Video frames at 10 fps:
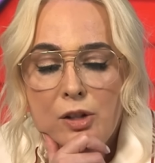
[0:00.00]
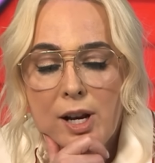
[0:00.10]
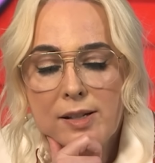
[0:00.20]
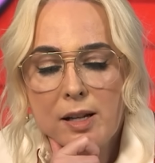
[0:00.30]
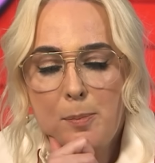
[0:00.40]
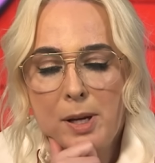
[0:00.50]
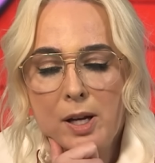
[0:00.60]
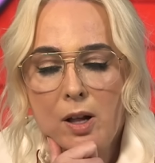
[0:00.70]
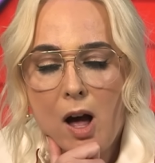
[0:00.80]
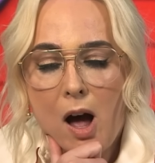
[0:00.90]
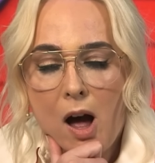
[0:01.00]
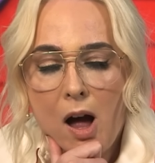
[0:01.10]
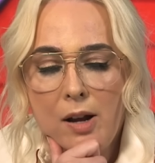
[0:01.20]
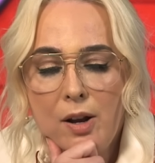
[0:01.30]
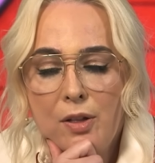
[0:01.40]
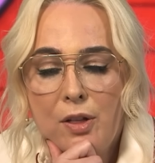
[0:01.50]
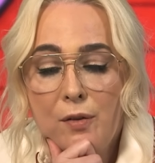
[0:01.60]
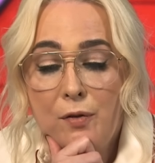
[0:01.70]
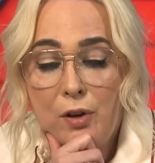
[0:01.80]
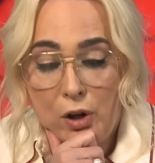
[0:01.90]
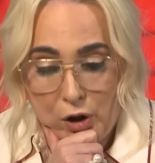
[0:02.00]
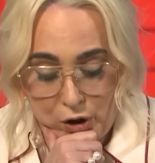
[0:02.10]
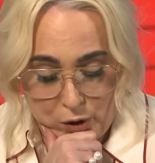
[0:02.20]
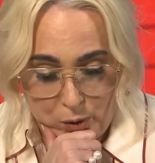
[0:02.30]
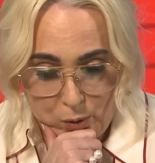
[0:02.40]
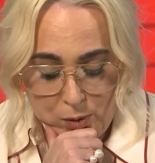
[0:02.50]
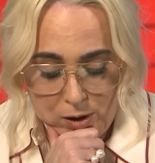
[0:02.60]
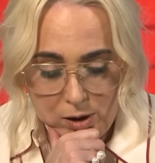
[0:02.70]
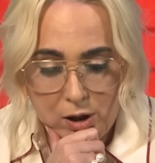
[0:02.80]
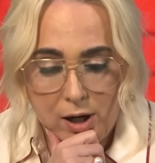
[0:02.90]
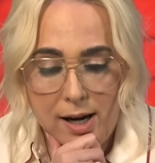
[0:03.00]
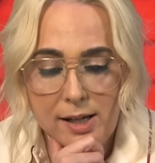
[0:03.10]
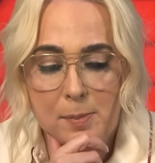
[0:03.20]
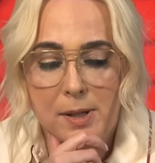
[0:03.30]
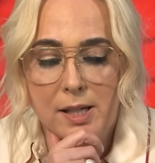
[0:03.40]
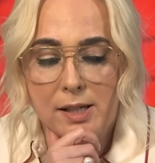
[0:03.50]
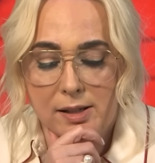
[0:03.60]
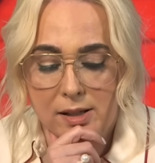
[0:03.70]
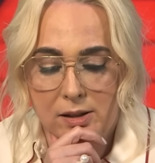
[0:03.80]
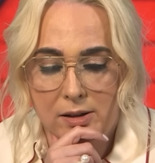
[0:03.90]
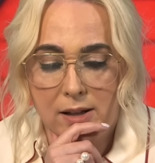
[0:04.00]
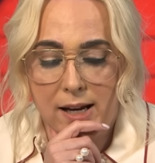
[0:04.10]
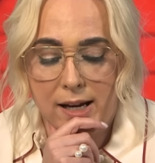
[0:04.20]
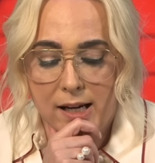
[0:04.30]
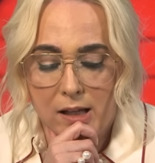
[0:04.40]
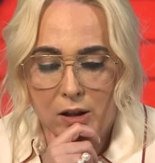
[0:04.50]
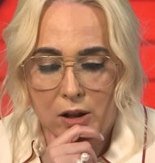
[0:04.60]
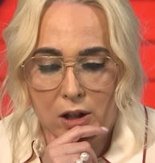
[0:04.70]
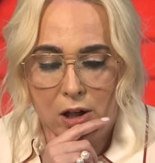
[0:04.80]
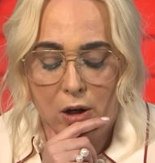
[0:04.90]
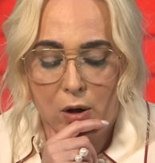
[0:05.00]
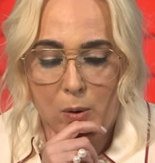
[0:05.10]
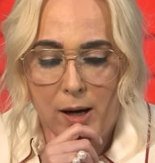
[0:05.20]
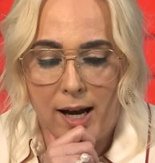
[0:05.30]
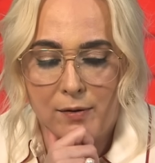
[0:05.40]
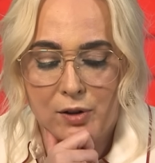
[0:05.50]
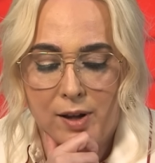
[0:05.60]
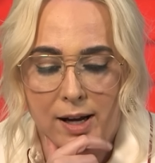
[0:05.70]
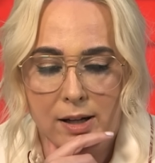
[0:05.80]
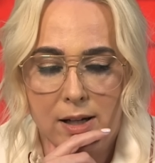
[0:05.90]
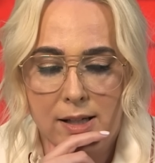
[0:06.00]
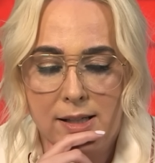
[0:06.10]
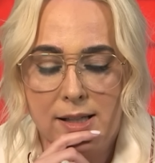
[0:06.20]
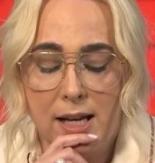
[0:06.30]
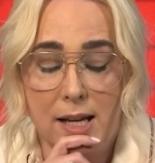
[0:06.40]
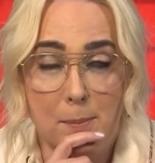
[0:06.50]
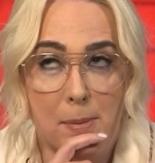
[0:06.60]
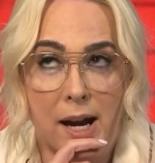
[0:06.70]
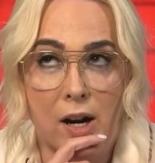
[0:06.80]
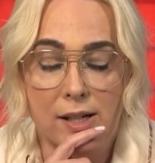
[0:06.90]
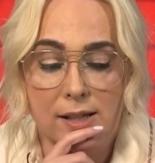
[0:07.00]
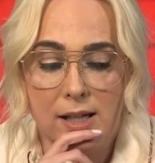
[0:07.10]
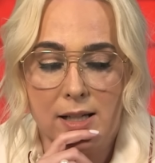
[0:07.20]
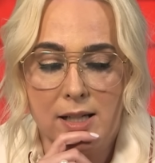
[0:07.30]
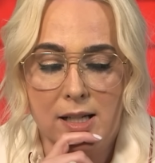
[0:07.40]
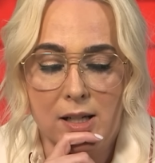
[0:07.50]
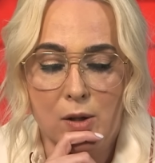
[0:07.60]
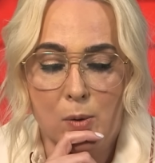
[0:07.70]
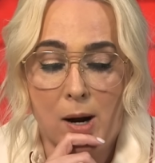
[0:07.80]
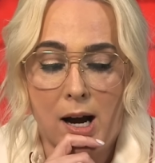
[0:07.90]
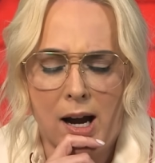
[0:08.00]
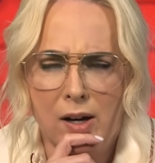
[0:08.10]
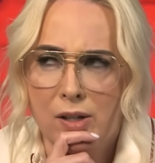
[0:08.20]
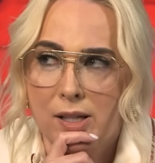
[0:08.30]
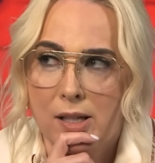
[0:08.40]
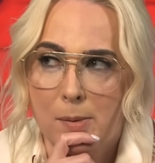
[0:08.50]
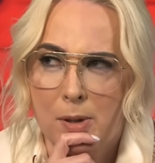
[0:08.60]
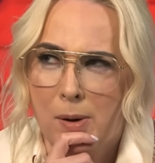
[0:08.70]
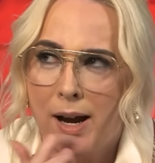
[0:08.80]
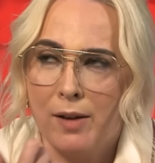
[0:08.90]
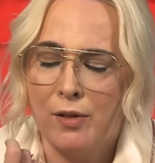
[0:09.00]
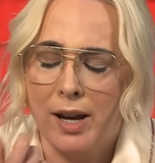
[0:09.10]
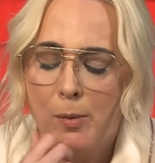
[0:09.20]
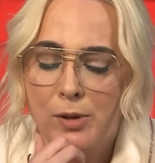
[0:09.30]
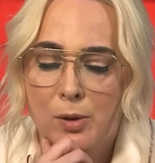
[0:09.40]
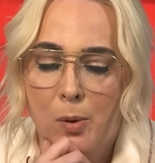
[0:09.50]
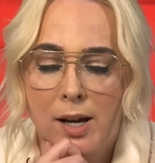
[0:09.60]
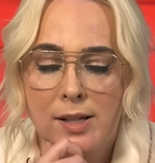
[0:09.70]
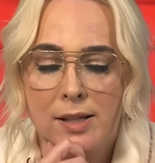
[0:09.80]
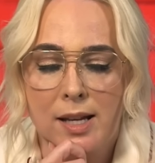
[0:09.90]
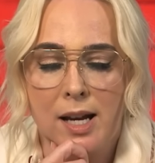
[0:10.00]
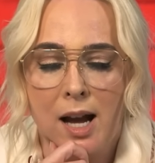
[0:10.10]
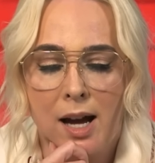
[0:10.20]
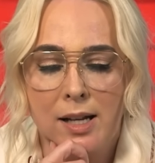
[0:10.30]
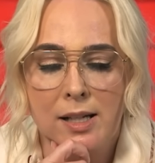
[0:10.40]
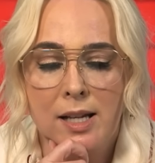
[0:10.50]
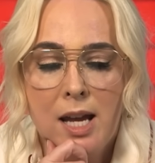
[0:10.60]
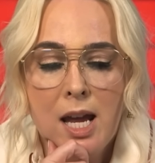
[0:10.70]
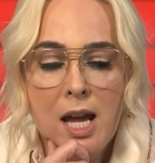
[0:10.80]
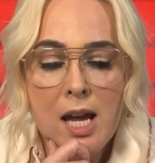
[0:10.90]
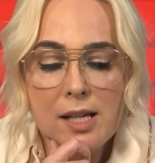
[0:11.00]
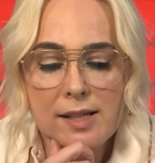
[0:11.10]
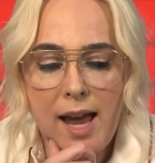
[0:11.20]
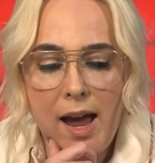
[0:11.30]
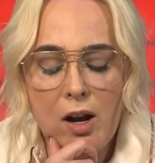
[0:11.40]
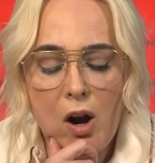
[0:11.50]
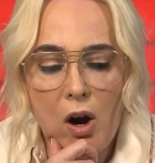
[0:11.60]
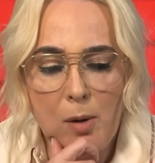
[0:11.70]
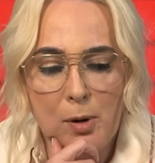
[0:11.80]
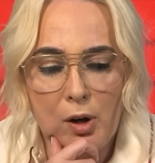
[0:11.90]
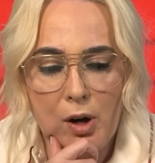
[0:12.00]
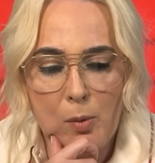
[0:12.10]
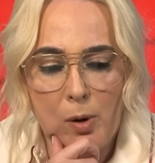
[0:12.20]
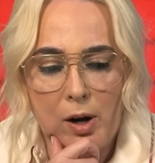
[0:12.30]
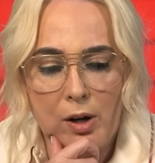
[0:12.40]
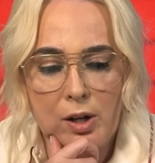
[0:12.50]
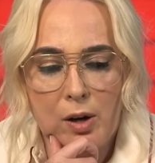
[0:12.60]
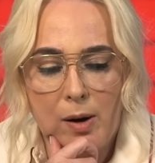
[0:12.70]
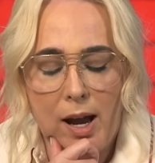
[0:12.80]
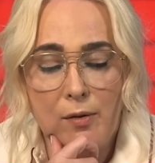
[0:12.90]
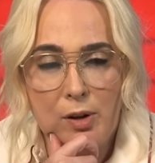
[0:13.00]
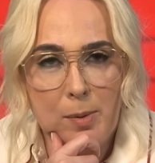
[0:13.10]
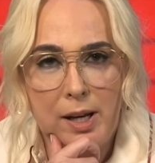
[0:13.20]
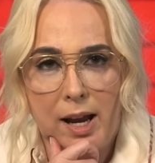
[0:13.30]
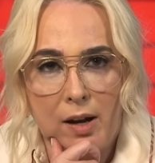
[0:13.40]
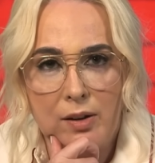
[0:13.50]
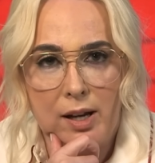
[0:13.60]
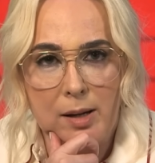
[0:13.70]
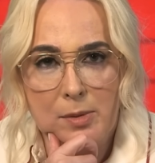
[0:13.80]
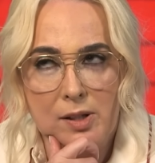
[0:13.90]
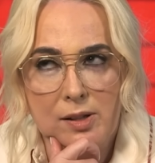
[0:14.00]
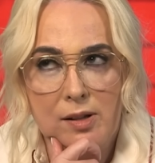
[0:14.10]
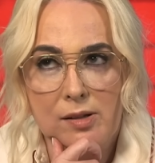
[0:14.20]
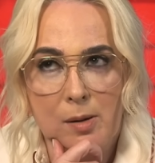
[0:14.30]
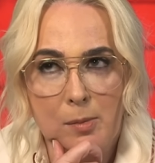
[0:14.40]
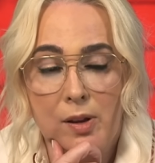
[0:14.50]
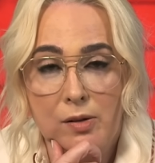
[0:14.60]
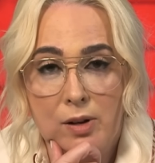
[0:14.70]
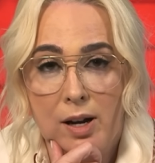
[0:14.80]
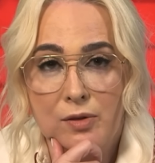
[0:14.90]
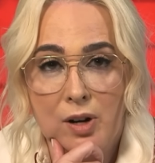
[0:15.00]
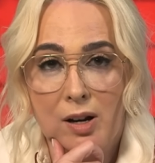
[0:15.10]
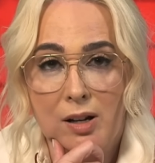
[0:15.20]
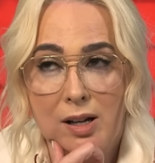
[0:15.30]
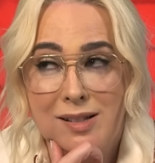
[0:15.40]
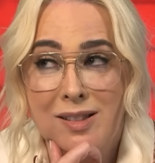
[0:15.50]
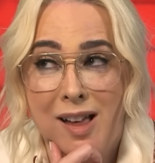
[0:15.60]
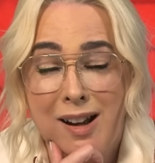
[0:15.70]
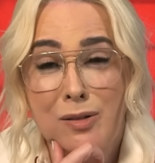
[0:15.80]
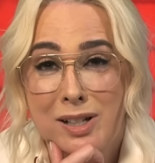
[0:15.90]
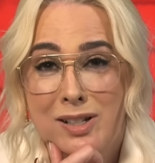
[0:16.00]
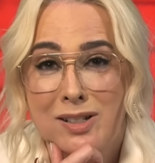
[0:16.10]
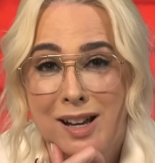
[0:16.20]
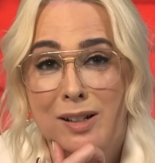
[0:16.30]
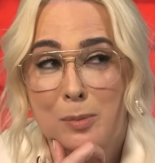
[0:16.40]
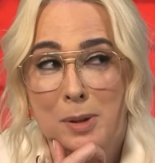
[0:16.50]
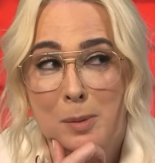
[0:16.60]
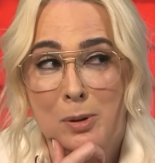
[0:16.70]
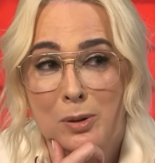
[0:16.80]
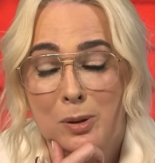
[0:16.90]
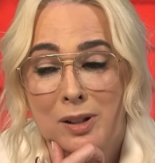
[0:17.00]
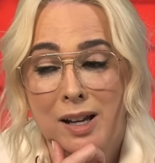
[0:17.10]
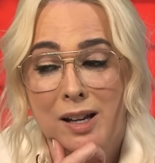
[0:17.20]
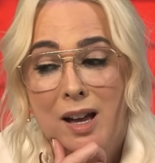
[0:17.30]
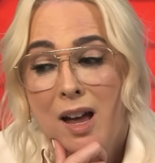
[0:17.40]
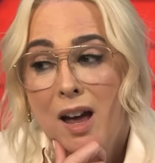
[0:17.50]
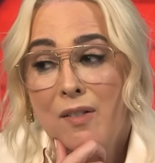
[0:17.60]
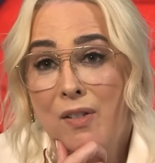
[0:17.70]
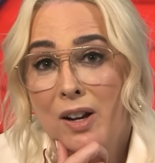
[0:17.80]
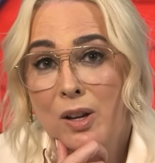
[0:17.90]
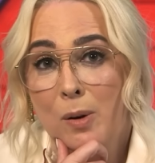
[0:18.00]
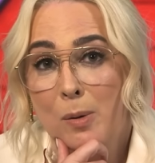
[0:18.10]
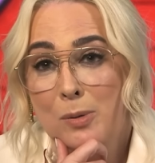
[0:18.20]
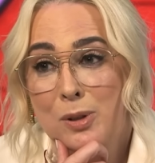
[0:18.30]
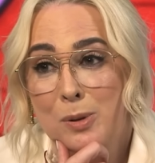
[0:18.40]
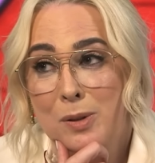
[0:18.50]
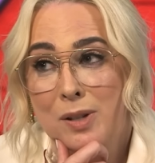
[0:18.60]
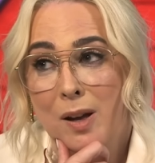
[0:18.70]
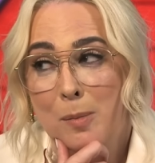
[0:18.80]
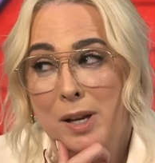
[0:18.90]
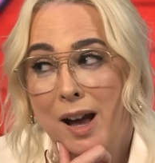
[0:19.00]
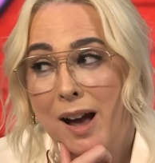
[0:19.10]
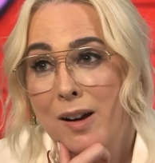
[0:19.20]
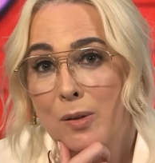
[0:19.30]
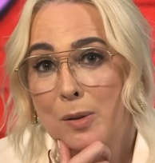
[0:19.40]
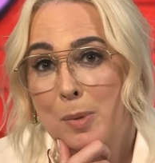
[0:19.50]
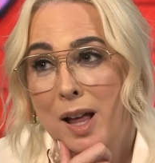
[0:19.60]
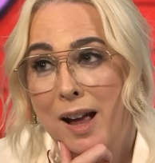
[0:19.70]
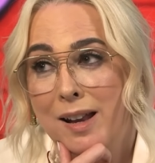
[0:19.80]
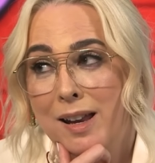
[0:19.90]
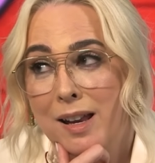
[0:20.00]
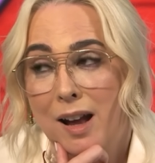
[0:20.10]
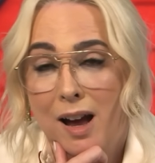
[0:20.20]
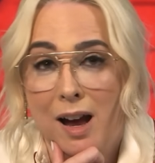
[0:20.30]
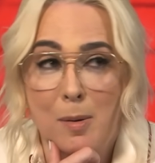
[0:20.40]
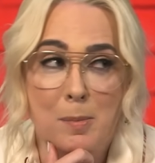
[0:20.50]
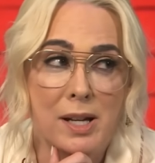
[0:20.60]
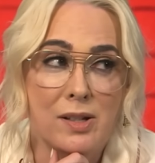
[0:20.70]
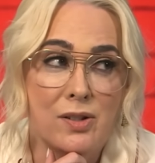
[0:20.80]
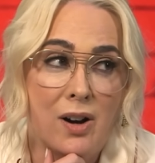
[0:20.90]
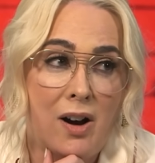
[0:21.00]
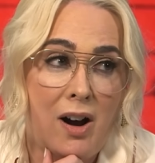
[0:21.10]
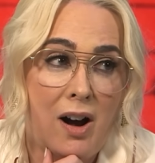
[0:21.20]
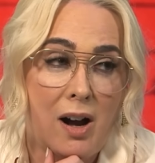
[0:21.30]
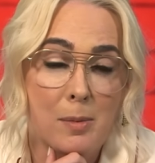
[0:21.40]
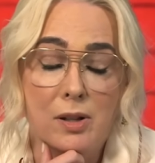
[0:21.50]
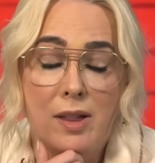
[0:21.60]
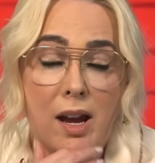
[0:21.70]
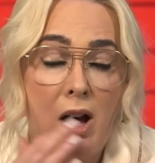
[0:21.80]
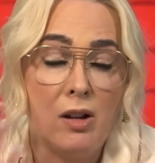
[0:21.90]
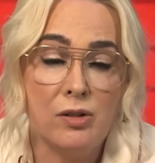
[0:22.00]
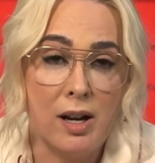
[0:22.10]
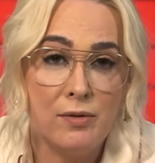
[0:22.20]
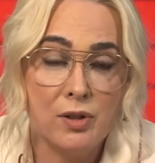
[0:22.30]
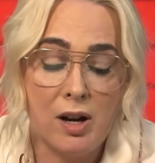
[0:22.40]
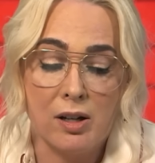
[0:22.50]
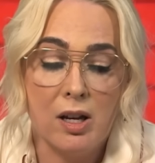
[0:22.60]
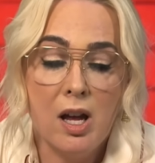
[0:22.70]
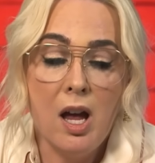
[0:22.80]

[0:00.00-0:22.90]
Jessica Biel on The View. Her husband is still laying low after that embarrassing DUI or DWI, I forget which it was, that he got in Sag Harbor, where, everybody out in the Hamptons in the summer, they drive drunk. It's a lot of rich, entitled people who are like, fuck you, I won't do what you tell me. I own the planet. I'm a big star. They all drive drunk.